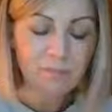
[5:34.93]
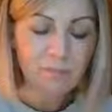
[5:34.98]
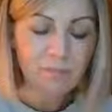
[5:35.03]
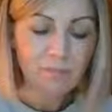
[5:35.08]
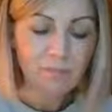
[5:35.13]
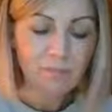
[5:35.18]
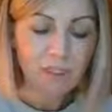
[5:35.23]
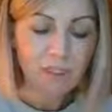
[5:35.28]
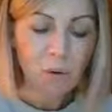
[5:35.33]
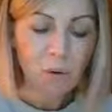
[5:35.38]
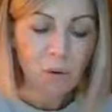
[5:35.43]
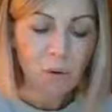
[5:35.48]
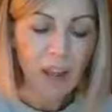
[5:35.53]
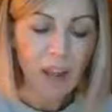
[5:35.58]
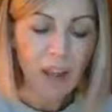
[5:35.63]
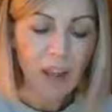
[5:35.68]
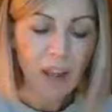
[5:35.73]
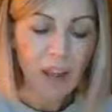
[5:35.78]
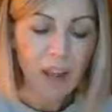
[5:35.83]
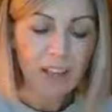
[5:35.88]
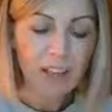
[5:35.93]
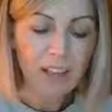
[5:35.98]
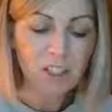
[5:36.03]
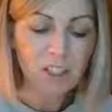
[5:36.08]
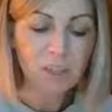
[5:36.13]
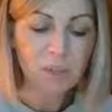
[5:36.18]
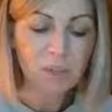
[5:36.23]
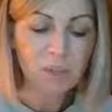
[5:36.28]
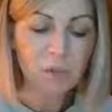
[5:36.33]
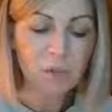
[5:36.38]
when you
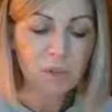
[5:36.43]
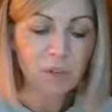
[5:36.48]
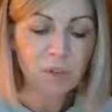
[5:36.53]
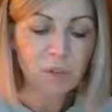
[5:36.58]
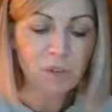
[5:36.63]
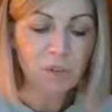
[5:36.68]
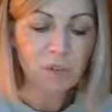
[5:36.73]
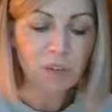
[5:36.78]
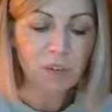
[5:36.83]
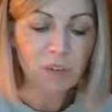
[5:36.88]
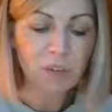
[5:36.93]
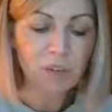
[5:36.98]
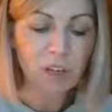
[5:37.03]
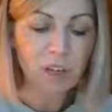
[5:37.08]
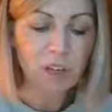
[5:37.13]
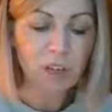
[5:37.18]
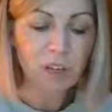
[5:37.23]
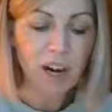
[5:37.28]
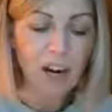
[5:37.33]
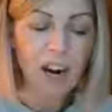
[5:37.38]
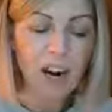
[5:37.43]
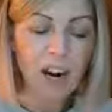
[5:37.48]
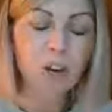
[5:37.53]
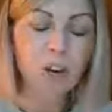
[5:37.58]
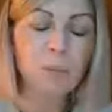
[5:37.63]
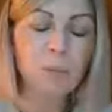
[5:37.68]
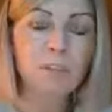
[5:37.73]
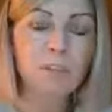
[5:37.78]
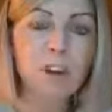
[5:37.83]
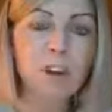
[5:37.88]
come
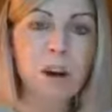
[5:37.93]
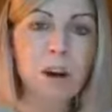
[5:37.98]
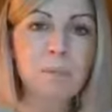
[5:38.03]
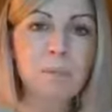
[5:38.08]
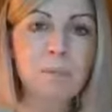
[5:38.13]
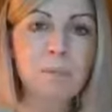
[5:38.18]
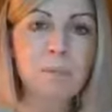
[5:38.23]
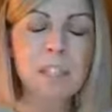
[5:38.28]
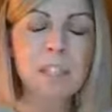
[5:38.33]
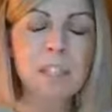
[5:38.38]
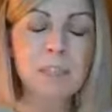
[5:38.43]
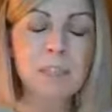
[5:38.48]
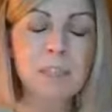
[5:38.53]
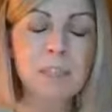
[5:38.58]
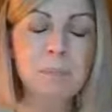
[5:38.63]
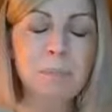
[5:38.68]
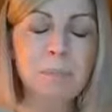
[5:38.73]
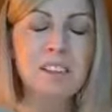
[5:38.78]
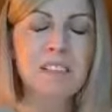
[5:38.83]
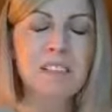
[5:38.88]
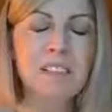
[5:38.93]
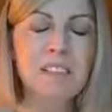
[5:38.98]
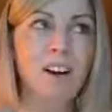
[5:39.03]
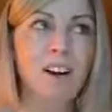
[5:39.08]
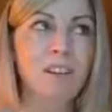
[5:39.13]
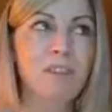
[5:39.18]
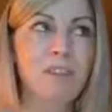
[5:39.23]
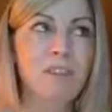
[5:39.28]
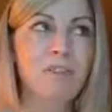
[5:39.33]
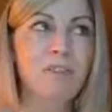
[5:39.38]
from a space of
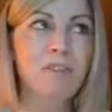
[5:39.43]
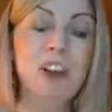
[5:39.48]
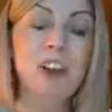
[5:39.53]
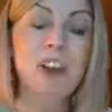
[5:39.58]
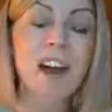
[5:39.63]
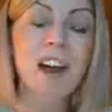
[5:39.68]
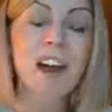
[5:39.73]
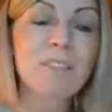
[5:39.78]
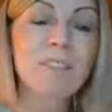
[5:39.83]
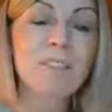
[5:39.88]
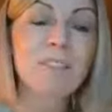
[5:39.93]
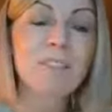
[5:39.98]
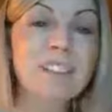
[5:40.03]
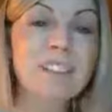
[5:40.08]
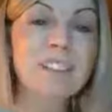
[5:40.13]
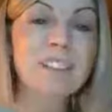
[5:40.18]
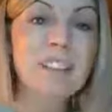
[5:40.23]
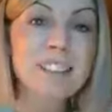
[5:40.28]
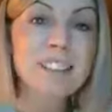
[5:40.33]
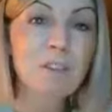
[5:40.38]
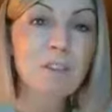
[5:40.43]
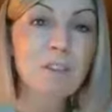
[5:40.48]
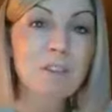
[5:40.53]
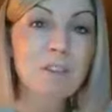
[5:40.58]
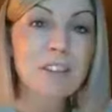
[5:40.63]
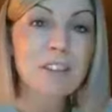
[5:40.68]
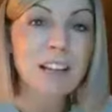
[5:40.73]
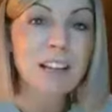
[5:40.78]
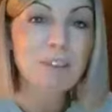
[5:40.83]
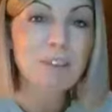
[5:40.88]
not having self-love and
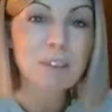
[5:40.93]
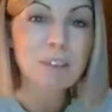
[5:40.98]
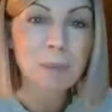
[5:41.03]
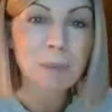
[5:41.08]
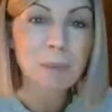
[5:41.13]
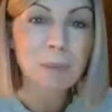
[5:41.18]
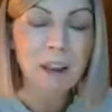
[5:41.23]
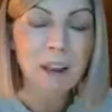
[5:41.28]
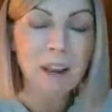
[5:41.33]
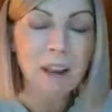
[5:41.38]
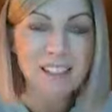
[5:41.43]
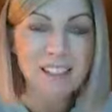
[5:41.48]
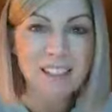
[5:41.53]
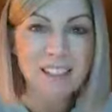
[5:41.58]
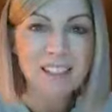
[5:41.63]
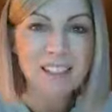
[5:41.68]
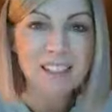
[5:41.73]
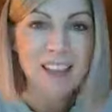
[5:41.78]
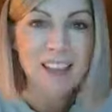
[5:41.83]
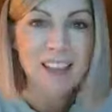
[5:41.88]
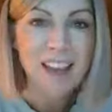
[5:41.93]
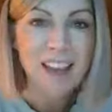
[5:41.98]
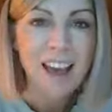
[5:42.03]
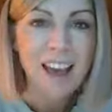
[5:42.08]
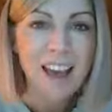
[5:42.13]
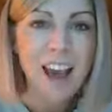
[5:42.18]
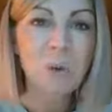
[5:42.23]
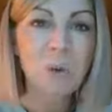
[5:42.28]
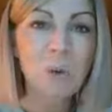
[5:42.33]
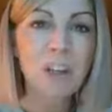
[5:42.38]
self-respect, and
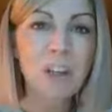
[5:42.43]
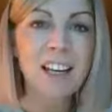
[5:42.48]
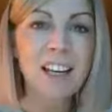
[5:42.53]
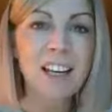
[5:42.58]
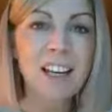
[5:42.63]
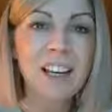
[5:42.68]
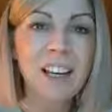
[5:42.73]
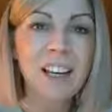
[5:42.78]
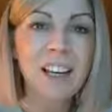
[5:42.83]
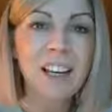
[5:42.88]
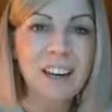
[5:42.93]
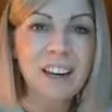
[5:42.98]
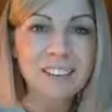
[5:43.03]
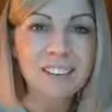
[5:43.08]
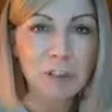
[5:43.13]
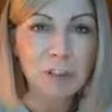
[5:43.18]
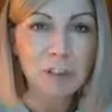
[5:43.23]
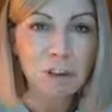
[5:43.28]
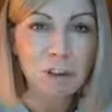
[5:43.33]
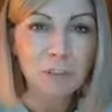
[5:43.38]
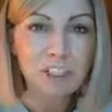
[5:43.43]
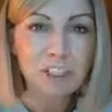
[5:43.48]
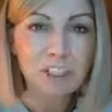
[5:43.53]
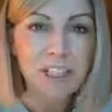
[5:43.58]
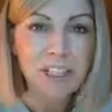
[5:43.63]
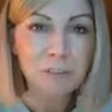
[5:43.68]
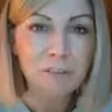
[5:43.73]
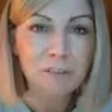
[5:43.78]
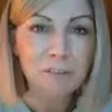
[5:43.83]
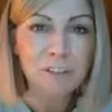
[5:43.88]
when you learn how to love
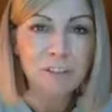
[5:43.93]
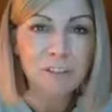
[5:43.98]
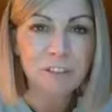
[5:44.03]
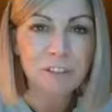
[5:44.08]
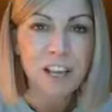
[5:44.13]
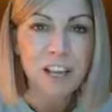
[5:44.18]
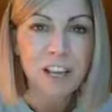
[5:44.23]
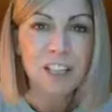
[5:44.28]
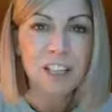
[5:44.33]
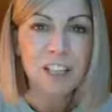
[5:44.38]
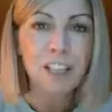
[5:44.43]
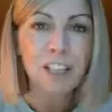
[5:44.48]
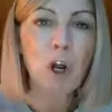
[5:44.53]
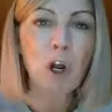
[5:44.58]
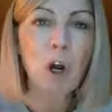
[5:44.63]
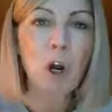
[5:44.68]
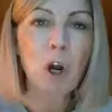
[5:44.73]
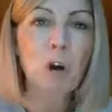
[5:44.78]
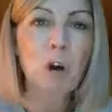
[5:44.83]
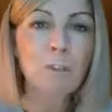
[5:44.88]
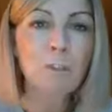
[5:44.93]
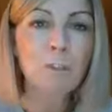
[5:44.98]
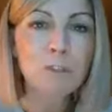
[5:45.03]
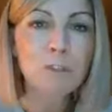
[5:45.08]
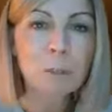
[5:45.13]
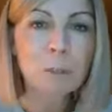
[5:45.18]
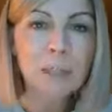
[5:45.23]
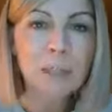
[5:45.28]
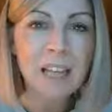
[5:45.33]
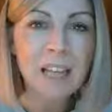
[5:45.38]
yourself, that you're comfortable
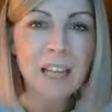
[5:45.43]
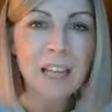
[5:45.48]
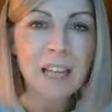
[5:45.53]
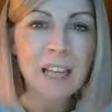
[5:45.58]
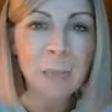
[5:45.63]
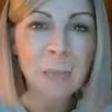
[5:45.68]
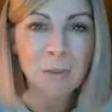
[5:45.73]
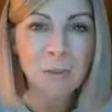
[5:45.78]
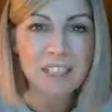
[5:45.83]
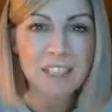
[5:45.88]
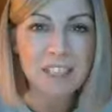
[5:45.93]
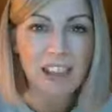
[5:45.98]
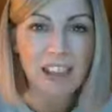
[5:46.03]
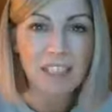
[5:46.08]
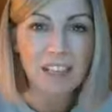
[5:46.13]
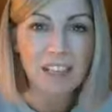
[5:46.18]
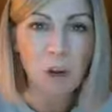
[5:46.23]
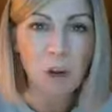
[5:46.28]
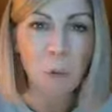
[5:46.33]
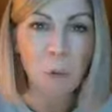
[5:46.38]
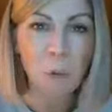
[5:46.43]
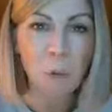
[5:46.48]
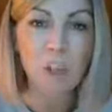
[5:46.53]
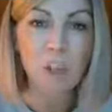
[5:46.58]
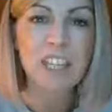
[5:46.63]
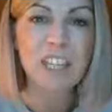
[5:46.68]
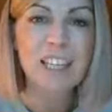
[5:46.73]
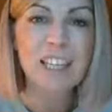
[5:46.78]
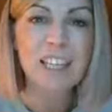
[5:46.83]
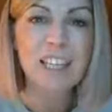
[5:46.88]
about saying what this
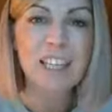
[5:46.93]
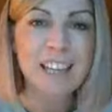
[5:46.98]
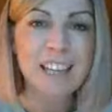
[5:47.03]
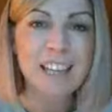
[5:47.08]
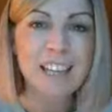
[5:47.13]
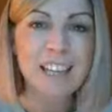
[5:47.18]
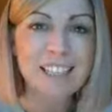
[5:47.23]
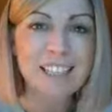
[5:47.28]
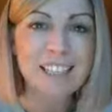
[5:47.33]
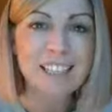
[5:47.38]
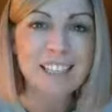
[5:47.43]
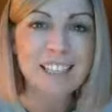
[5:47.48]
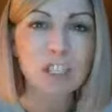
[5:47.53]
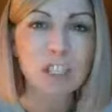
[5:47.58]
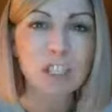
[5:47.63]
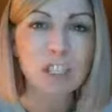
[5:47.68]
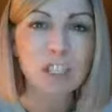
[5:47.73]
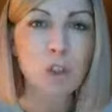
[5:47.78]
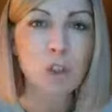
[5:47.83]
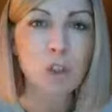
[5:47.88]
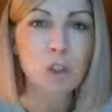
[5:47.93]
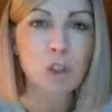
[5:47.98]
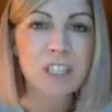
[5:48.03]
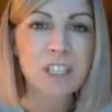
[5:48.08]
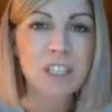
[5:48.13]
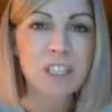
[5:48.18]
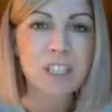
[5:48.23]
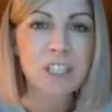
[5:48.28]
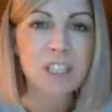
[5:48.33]
lady is just about to say.